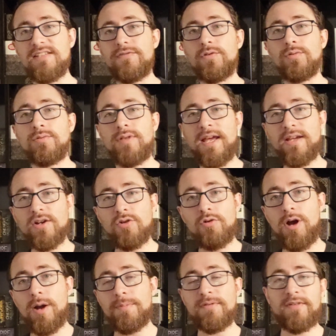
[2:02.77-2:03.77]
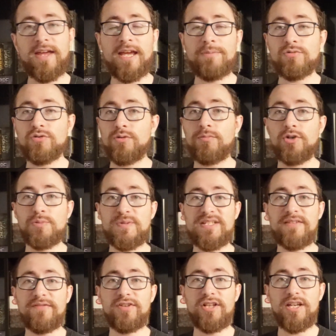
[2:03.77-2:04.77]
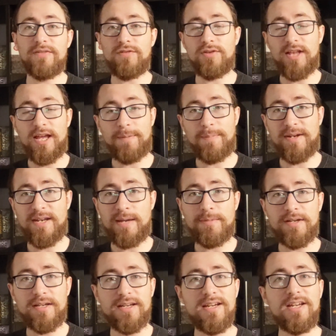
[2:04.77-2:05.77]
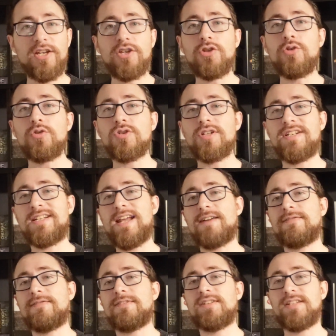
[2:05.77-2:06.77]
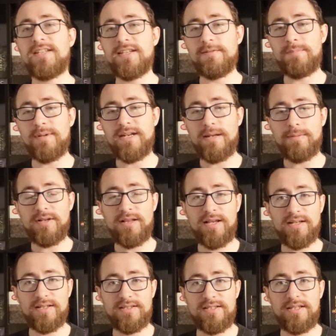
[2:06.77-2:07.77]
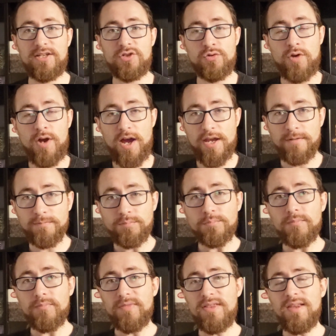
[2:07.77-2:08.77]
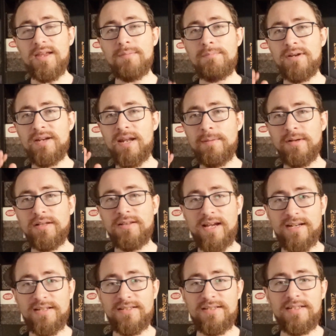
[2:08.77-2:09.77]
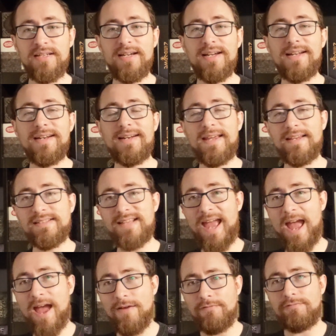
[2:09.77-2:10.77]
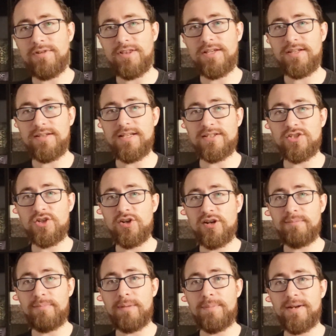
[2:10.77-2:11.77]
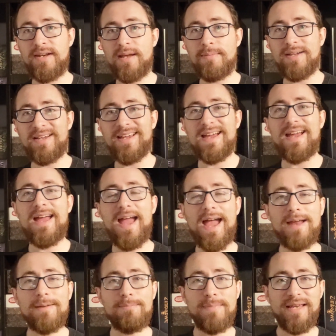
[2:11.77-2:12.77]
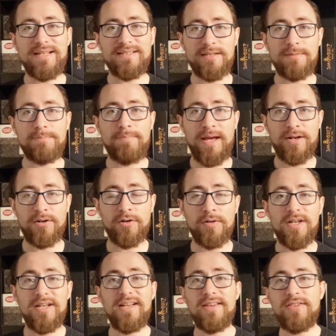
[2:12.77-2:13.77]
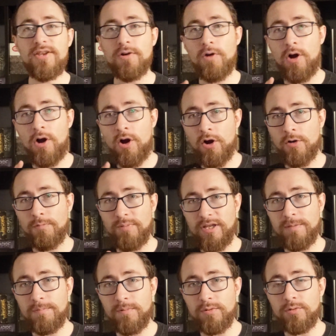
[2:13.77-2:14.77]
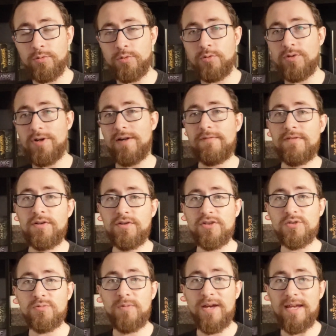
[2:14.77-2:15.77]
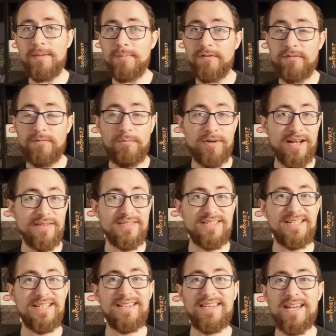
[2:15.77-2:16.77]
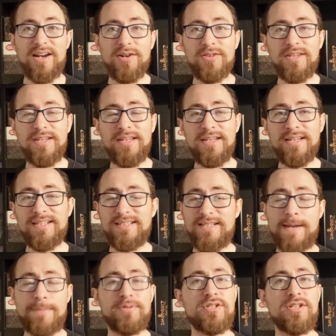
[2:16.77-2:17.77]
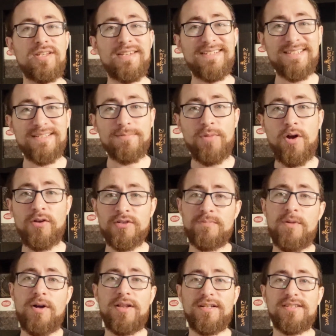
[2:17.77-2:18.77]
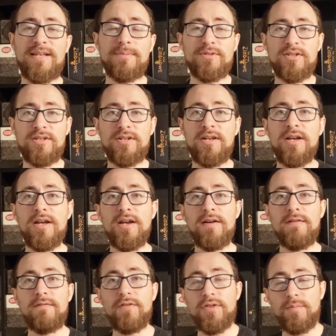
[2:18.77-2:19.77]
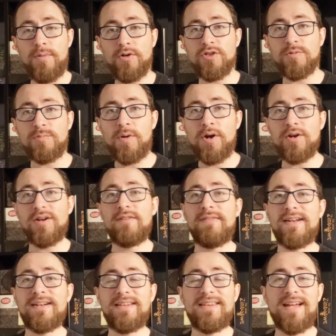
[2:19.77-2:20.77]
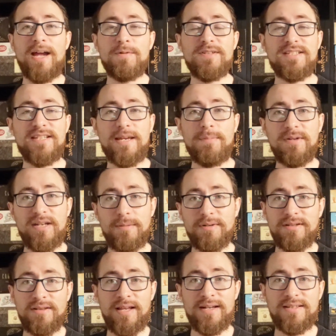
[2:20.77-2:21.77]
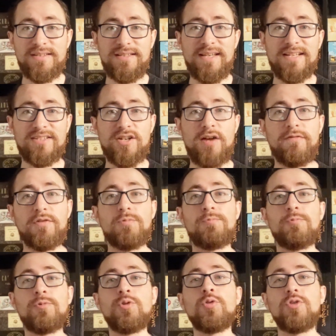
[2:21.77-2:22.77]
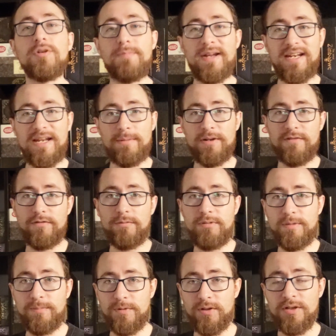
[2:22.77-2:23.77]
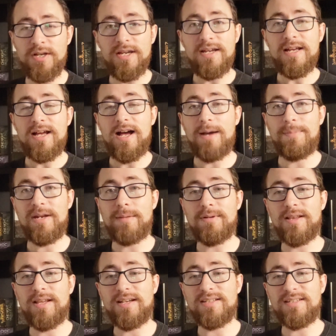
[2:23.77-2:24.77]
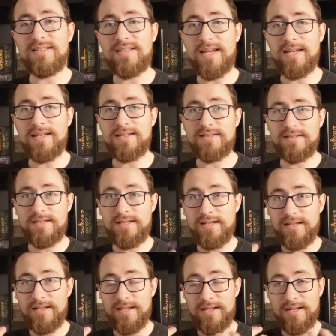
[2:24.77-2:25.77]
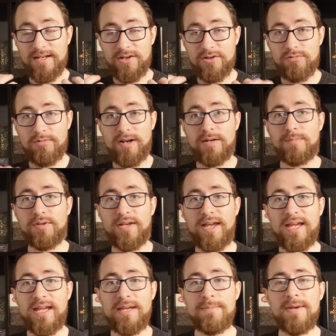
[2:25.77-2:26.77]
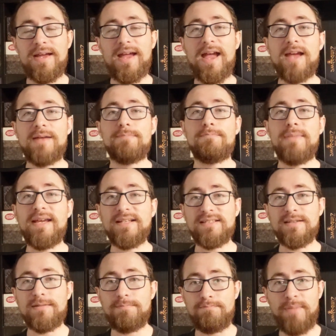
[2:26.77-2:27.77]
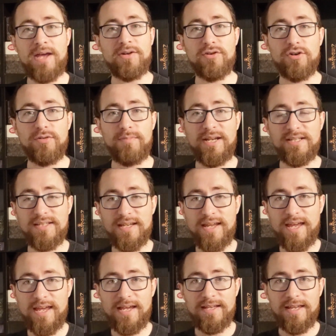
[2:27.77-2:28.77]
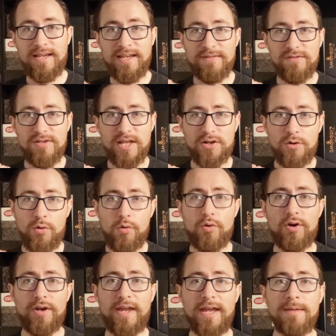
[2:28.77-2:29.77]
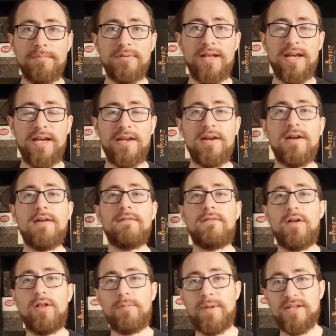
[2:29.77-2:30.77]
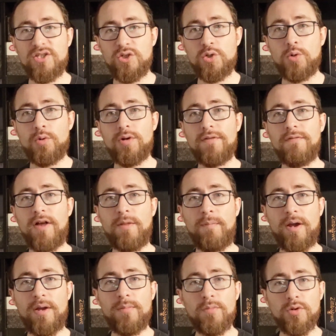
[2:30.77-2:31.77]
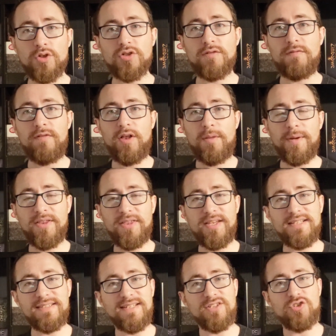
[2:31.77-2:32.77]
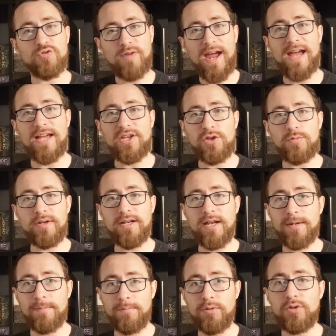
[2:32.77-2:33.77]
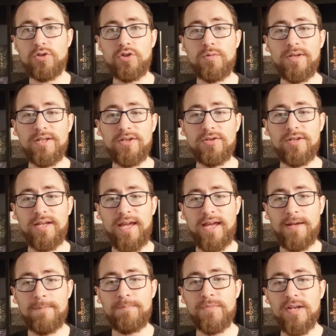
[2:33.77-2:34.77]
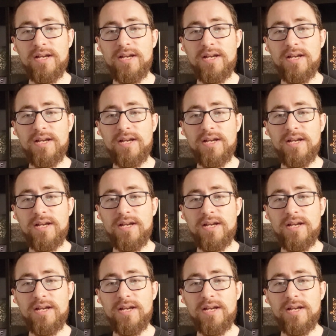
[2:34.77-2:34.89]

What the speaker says: if you like cooperative games, or more specifically, if you like Pandemic, you should definitely give Pandemic Legacy a try. Pandemic Legacy takes everything that's good about Pandemic and makes it better. There are people who do not feel this way, but from what I've seen, they are the exception, the small exception. For the most part, if anything, I would say Pandemic Legacy has often ruined Pandemic for people. Pandemic Legacy takes an incredible game and makes it better. It makes that game. It gives you that core gameplay, followed by story, followed by immersion, followed by things that drag you in and pull you into the game.